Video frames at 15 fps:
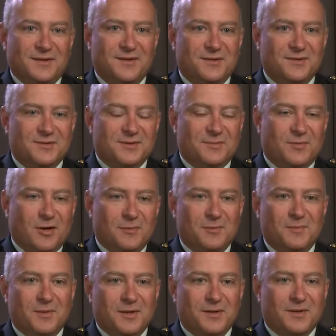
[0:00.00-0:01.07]
Now there's a
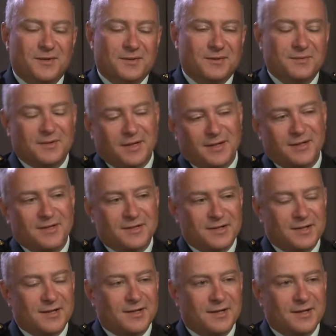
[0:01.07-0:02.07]
problem here, and